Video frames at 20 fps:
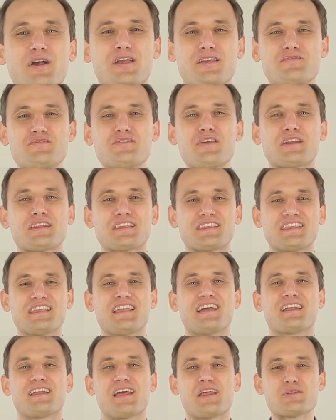If you are
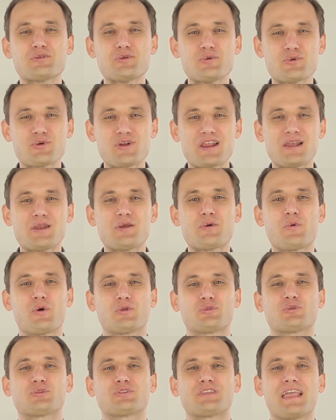here and you really
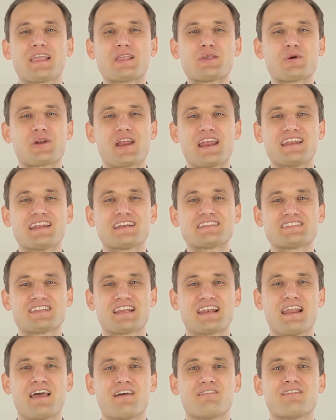want to take your energy
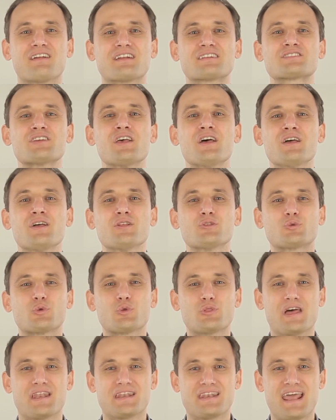levels to
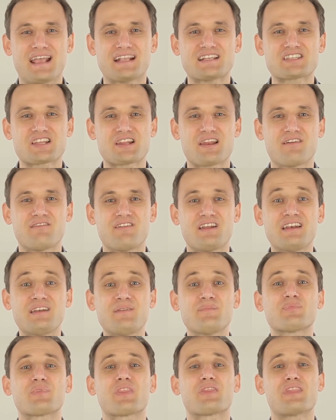the next level,
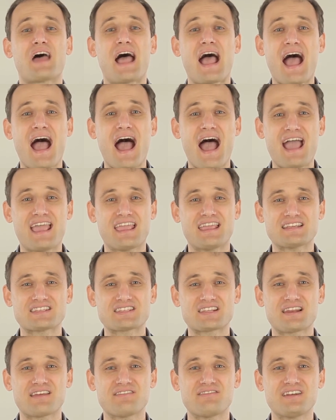the
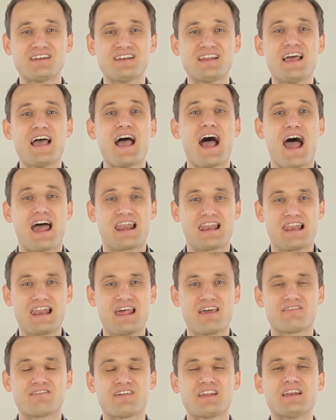highest level, a
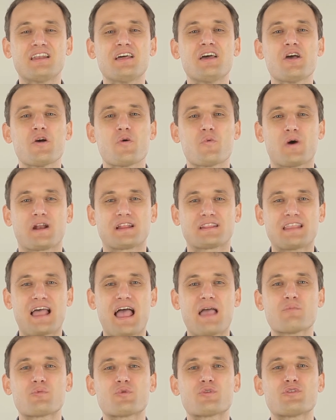level where
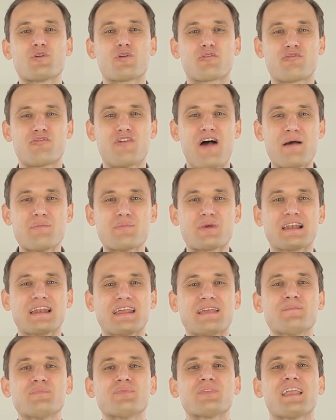time with your family